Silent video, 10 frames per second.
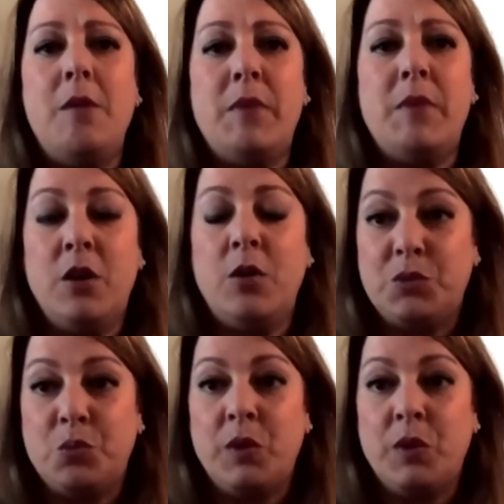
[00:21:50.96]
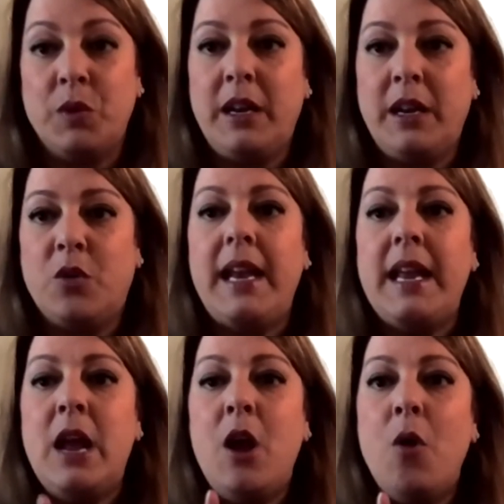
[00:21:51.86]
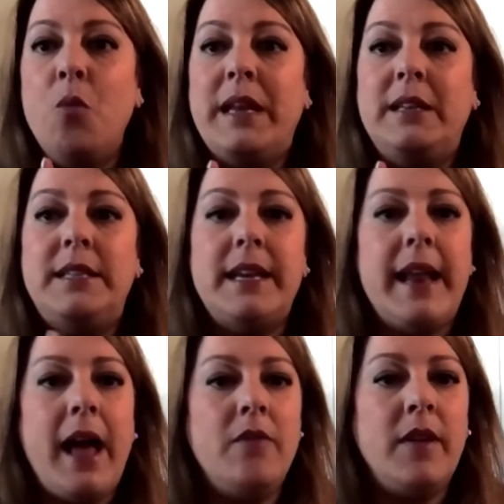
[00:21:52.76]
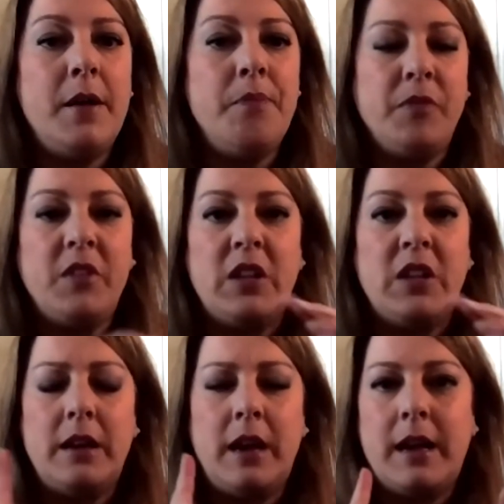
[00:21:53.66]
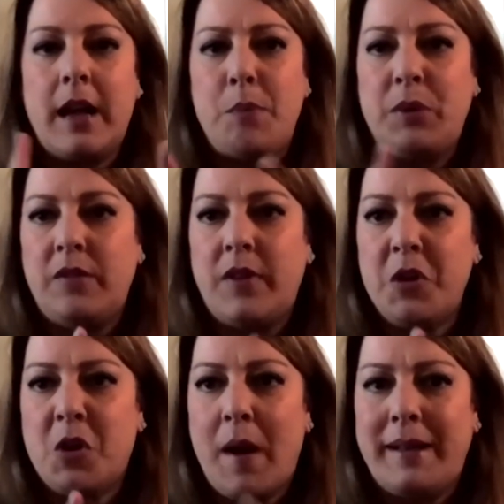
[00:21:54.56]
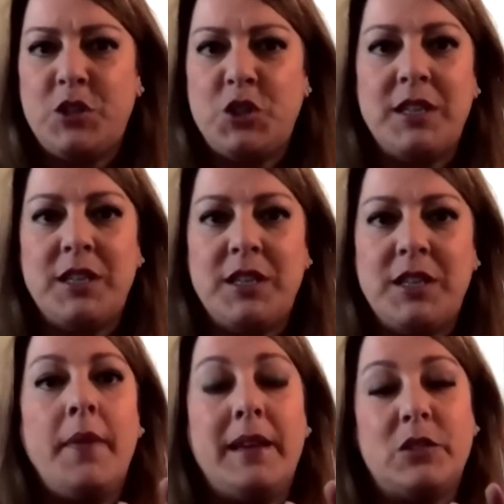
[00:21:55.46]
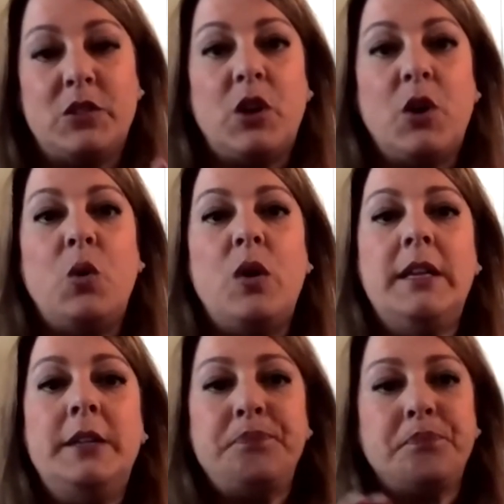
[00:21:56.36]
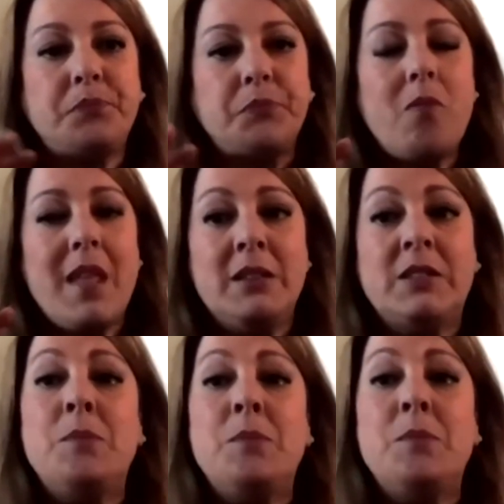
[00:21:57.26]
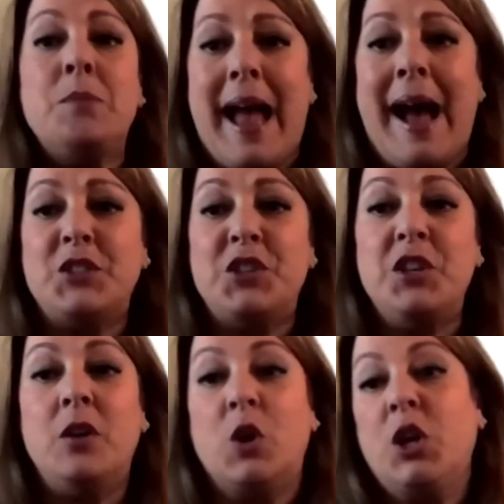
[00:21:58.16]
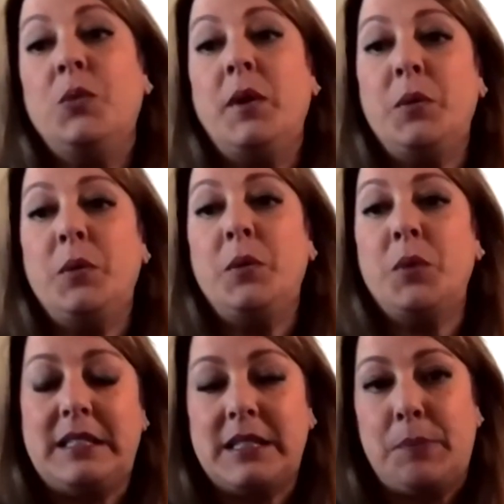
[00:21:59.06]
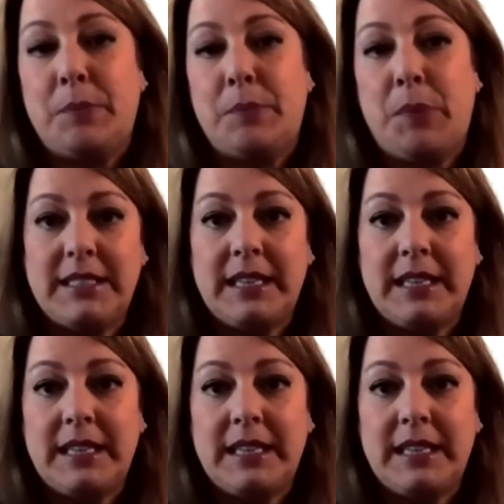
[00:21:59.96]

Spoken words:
You know, it's really great. We did have a couple of other questions on this. So somebody asked, you know, could we replace the